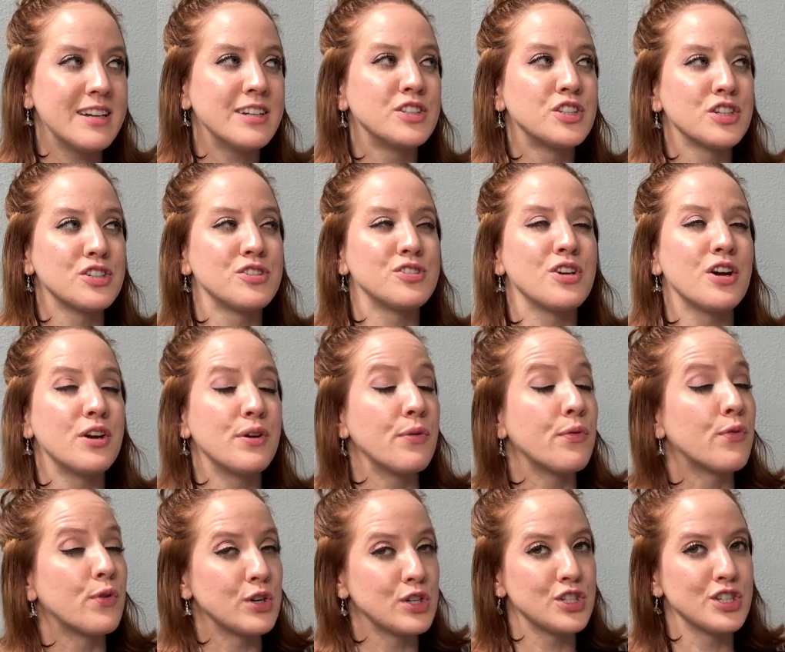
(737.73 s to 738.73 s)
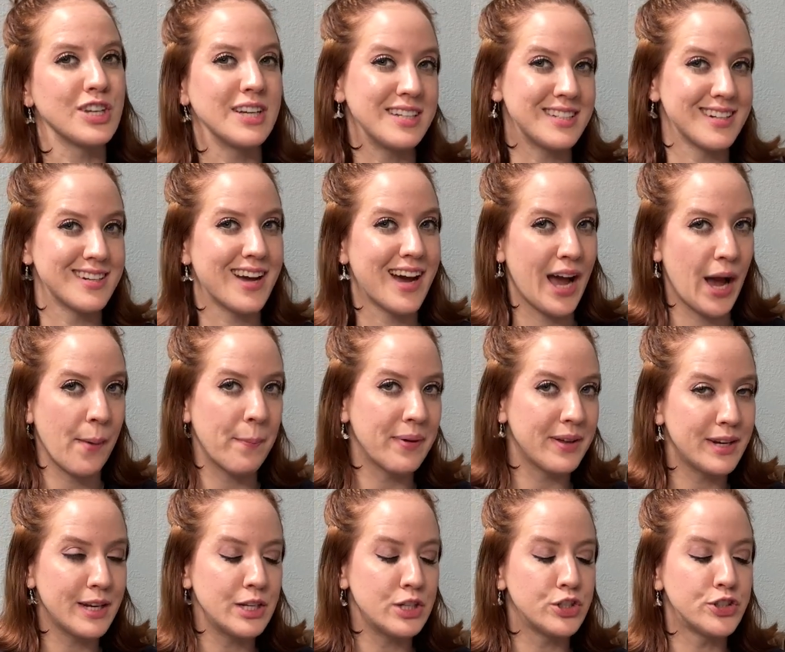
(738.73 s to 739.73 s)
It just unfortunately did not
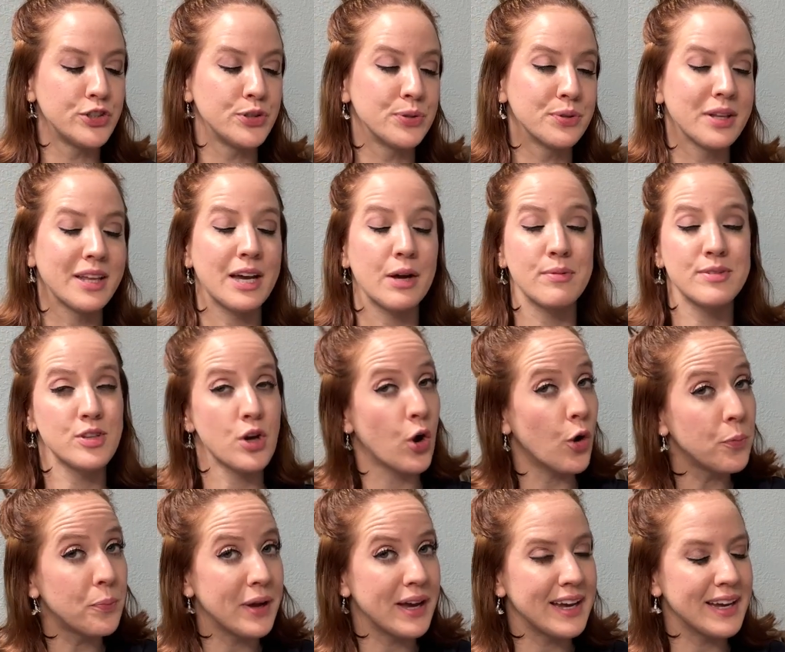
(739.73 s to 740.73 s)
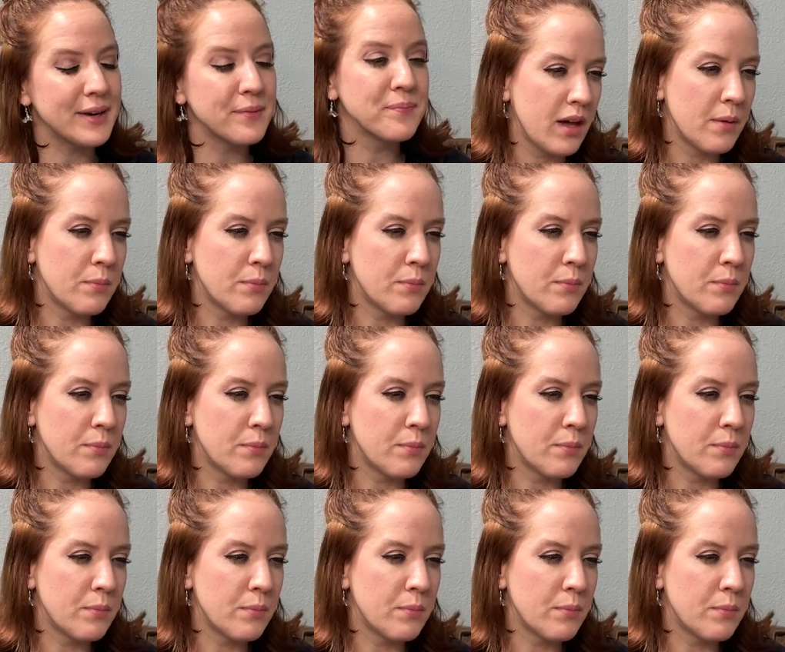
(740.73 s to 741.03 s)
happen in June like I was hoping.